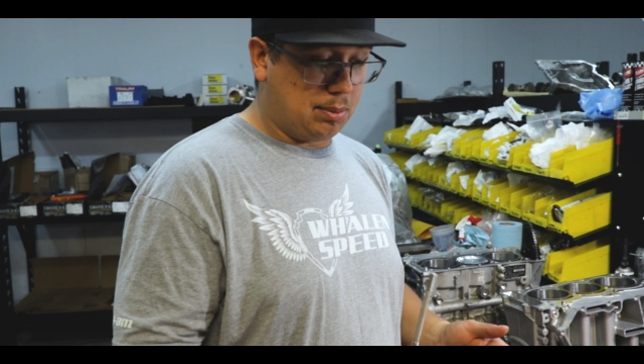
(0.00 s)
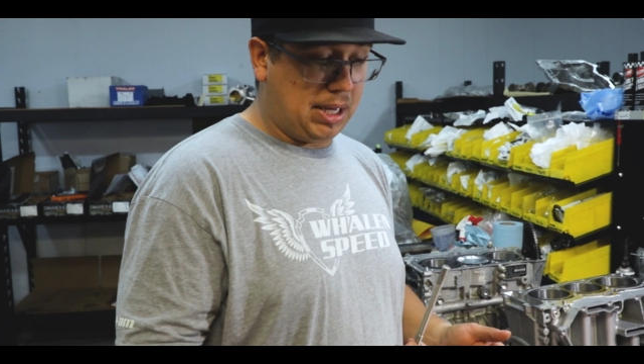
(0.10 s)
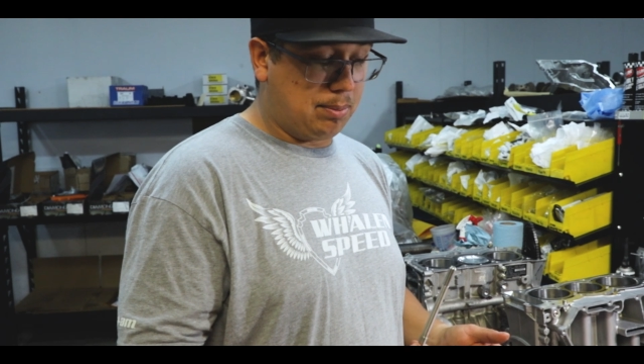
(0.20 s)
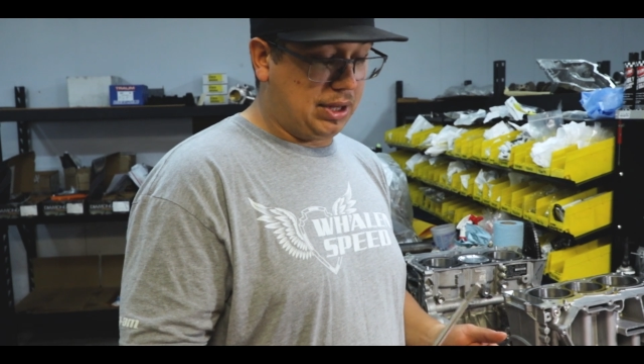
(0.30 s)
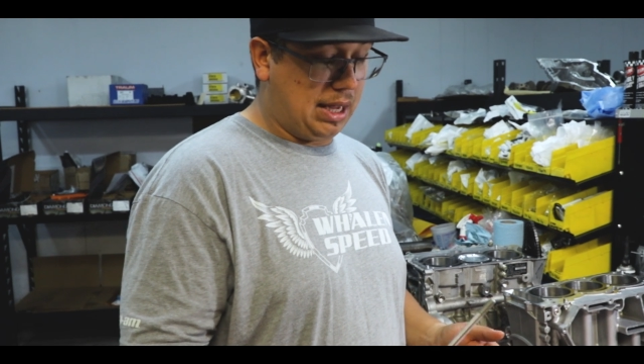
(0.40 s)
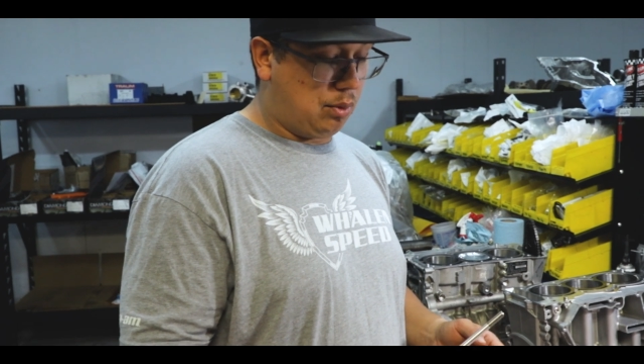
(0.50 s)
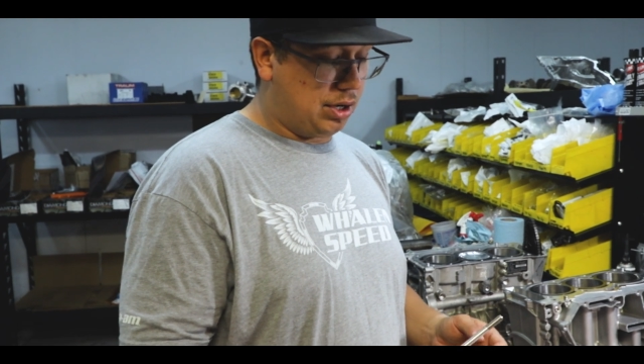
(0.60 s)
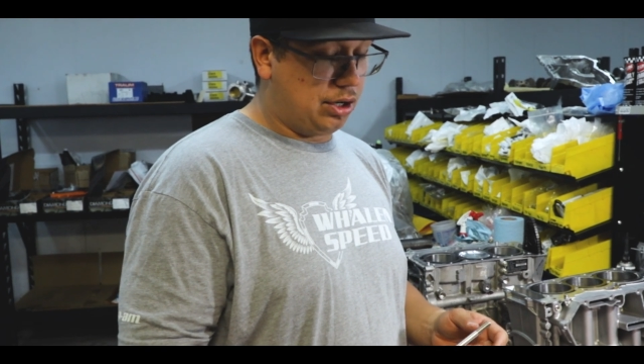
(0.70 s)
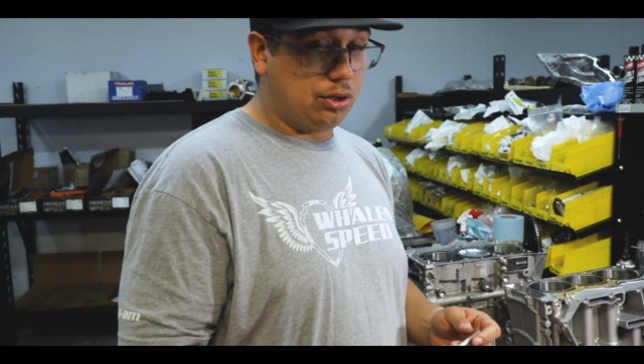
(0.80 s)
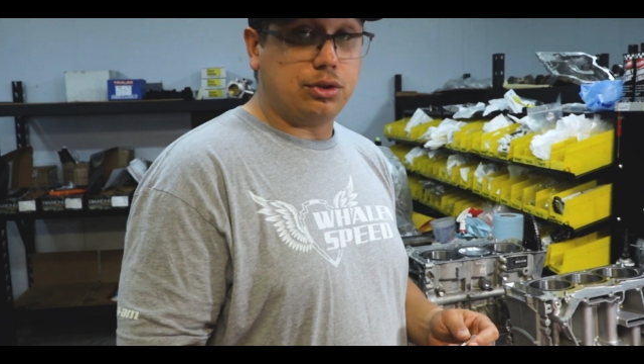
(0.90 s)
of the people that
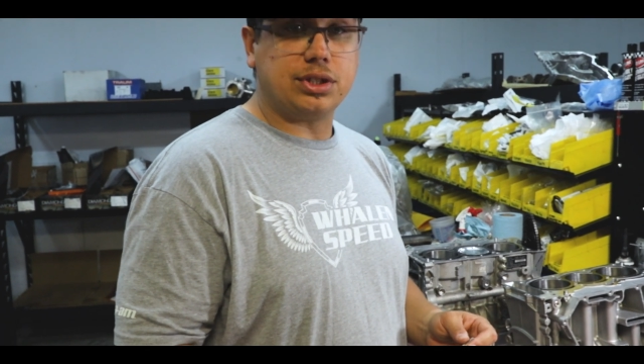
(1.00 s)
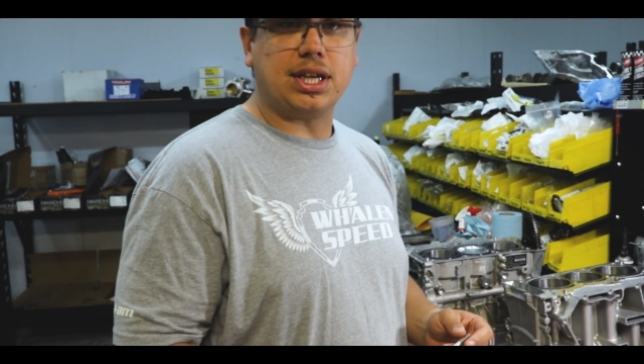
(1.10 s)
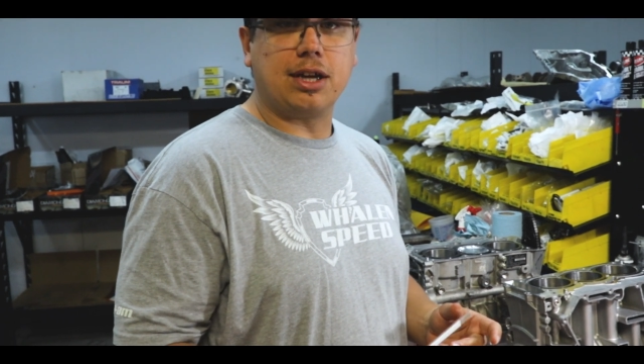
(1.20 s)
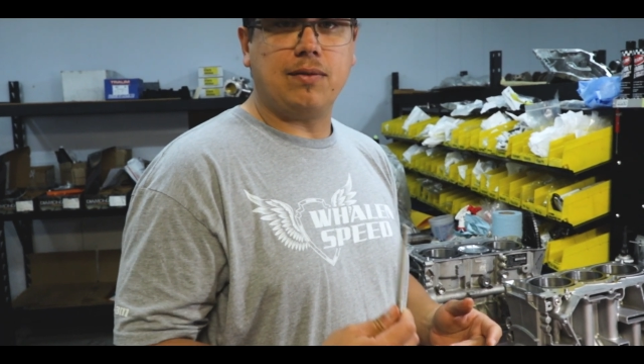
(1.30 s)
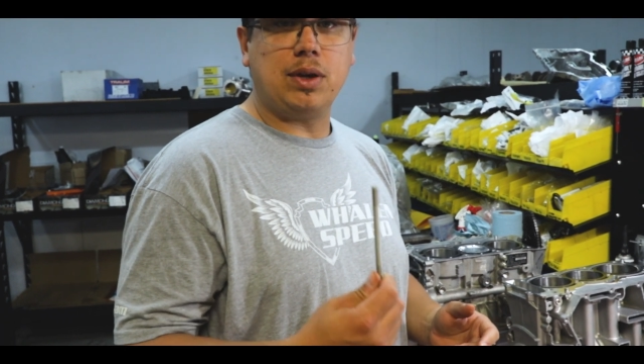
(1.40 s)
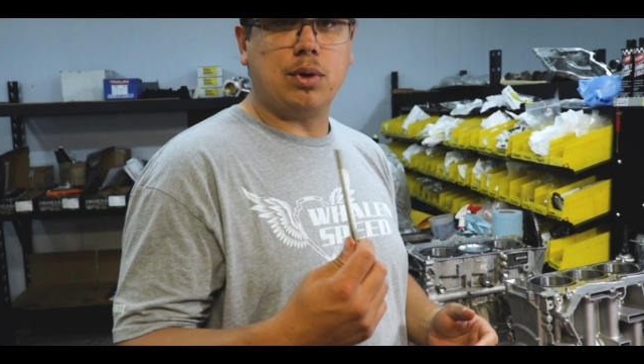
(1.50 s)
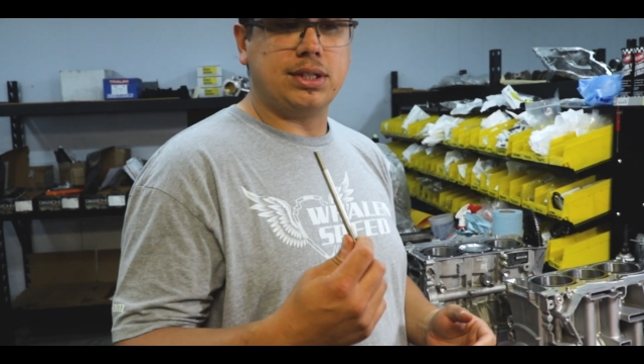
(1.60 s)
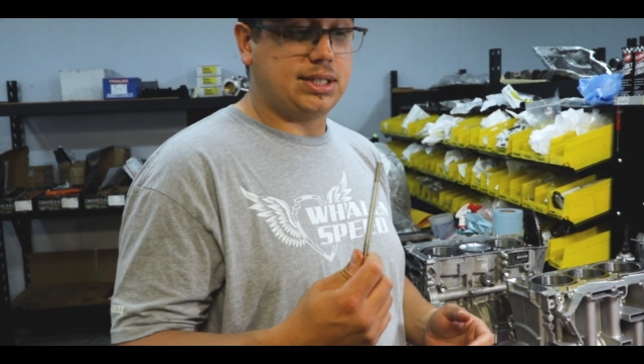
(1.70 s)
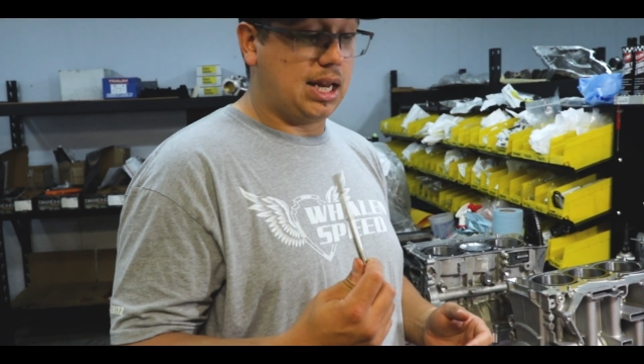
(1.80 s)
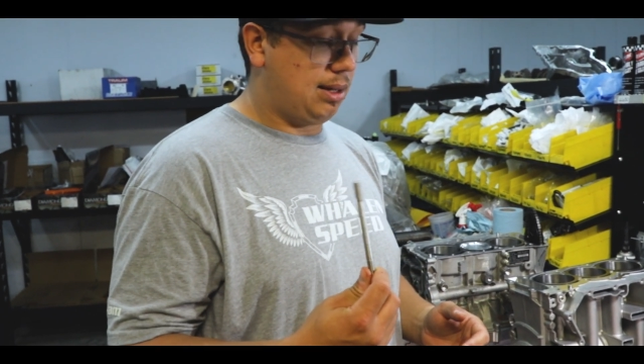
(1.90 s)
want to do just like a
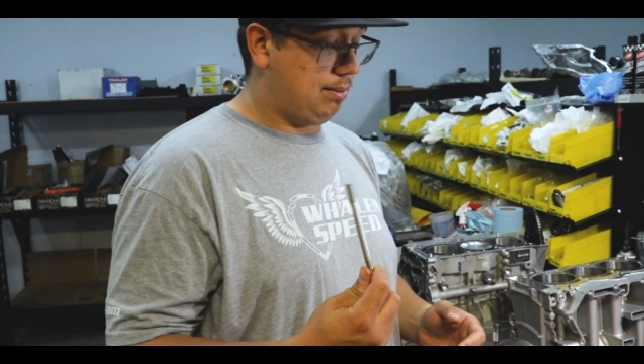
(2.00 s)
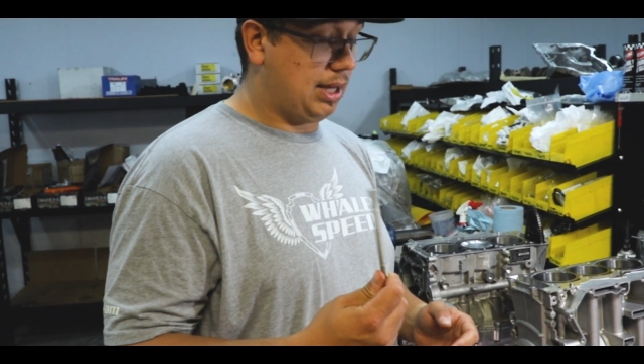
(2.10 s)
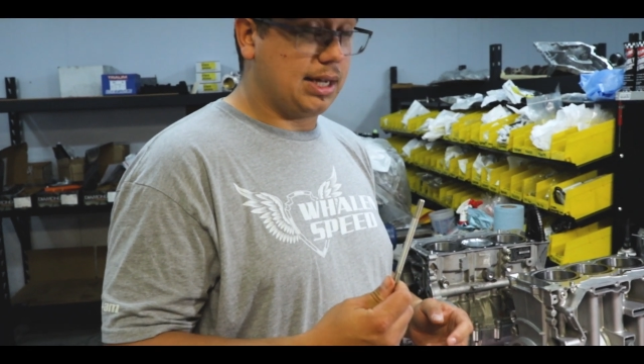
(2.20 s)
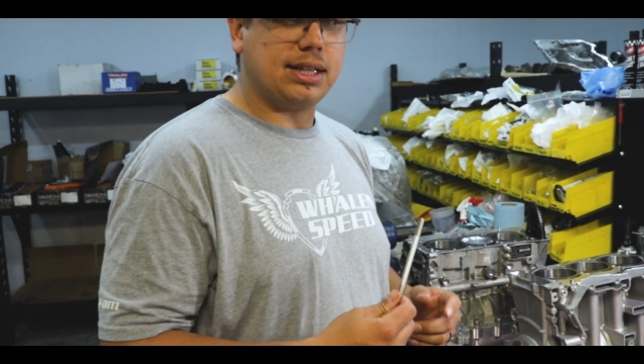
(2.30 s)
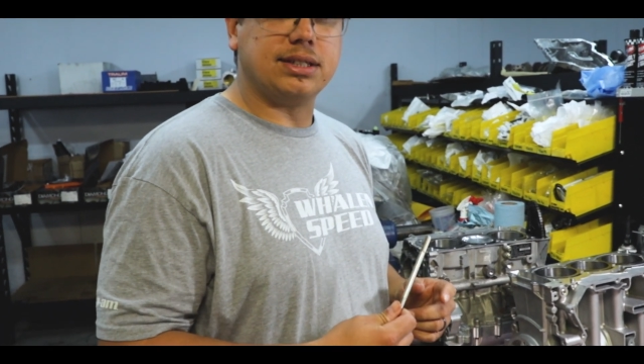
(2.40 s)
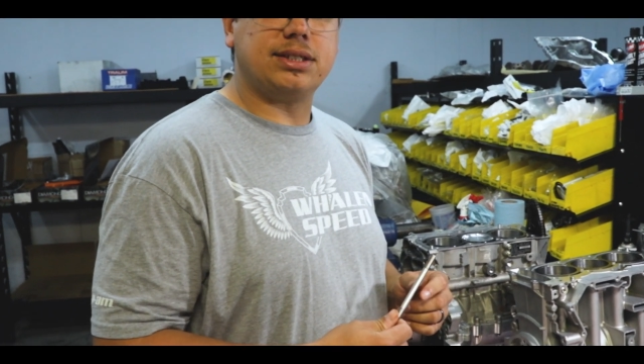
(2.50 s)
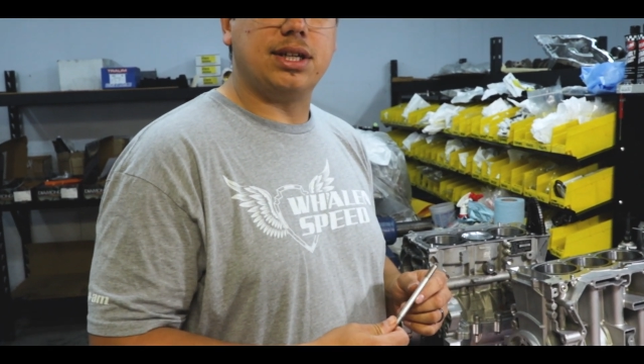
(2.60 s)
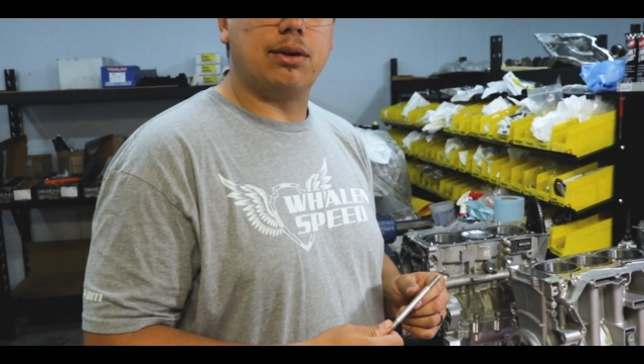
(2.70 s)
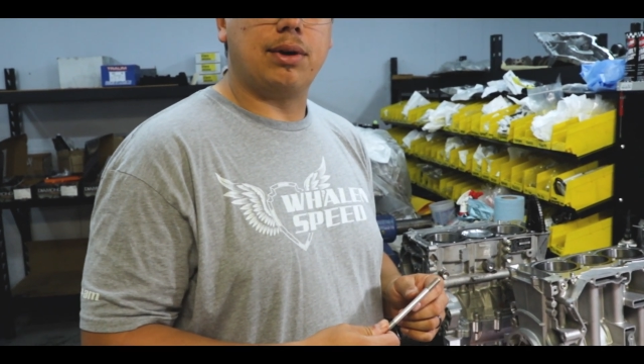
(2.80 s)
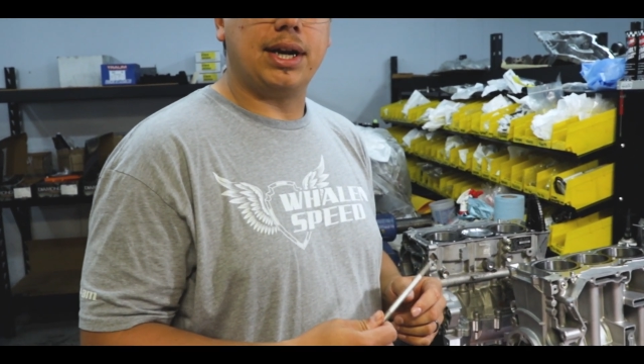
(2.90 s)
V1 setup, like this
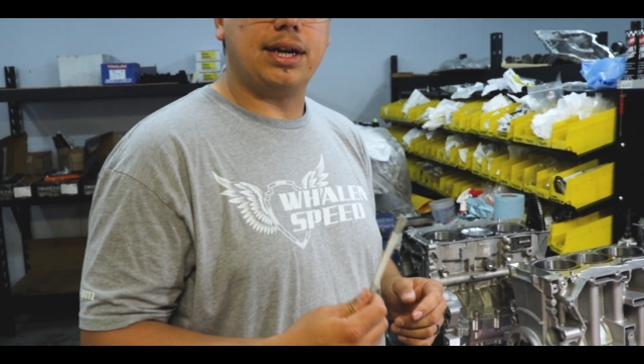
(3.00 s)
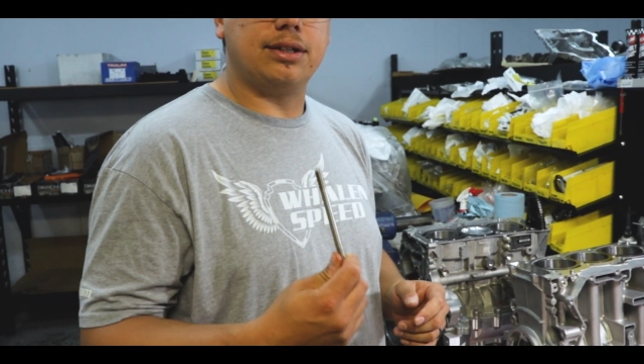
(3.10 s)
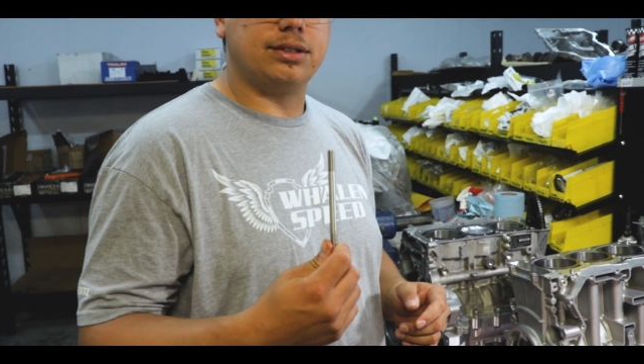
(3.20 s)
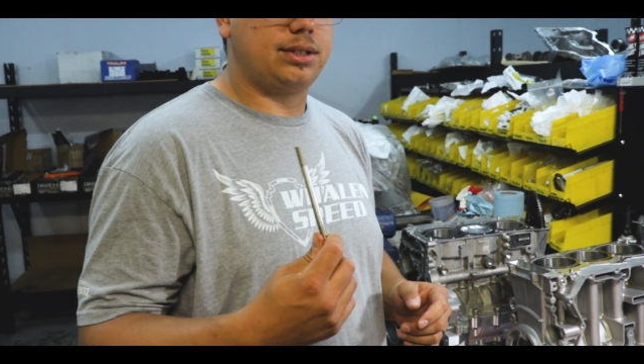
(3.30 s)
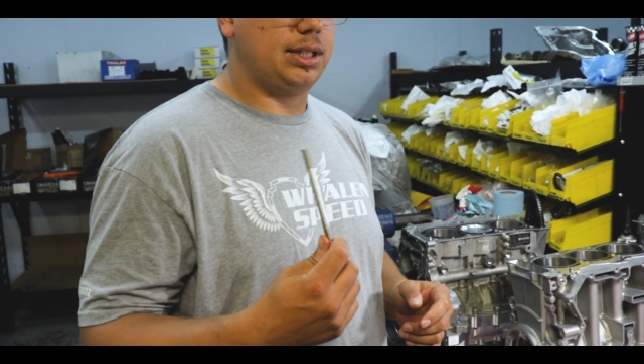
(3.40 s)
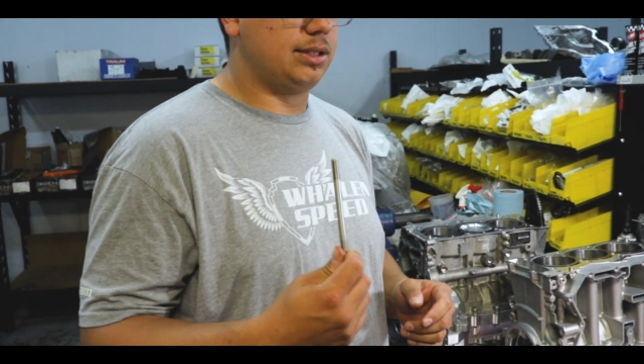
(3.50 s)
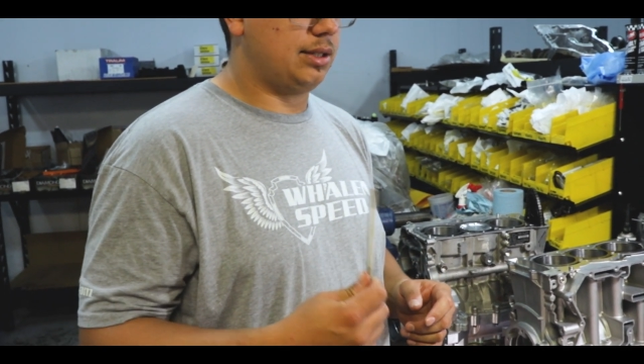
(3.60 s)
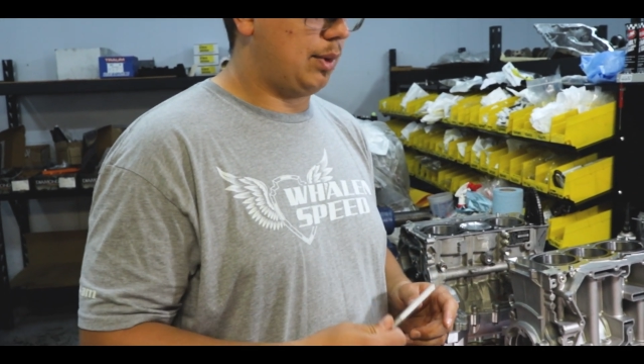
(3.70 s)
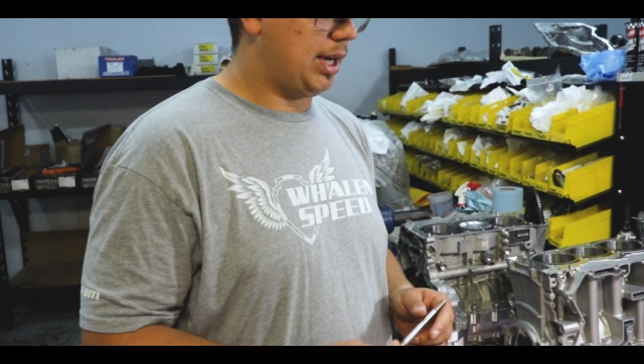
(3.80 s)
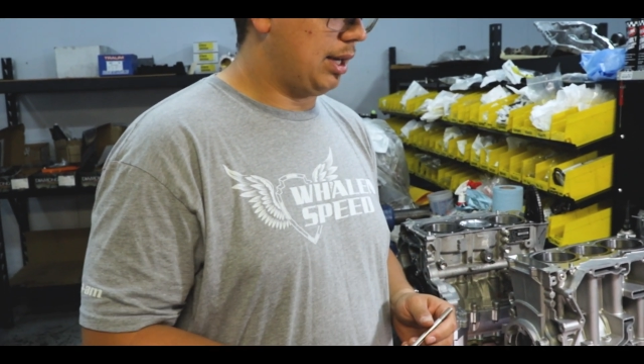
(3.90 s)
stud right here is
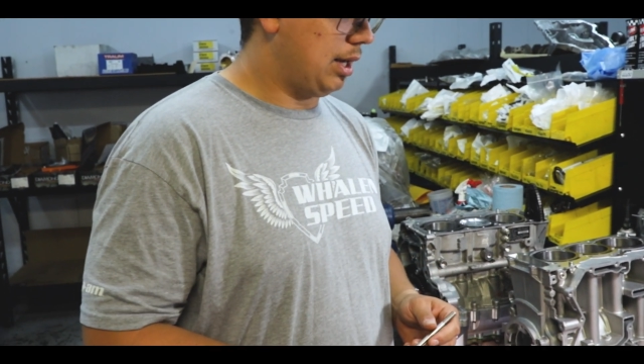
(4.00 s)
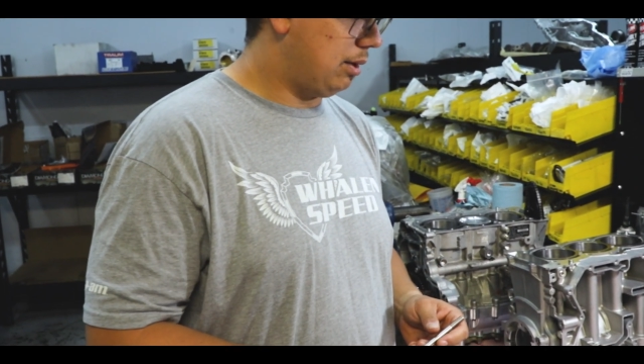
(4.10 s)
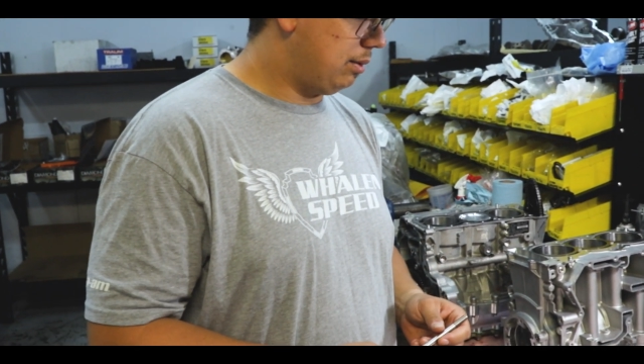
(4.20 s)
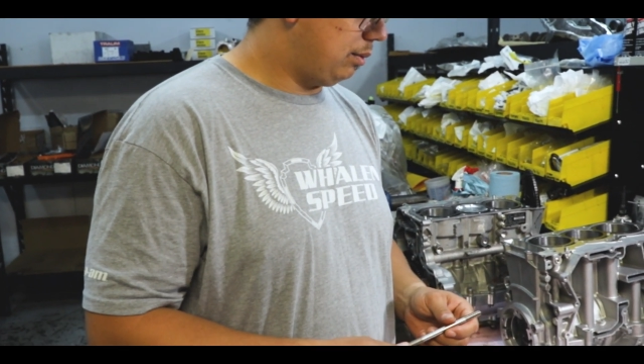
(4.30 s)
the way to go.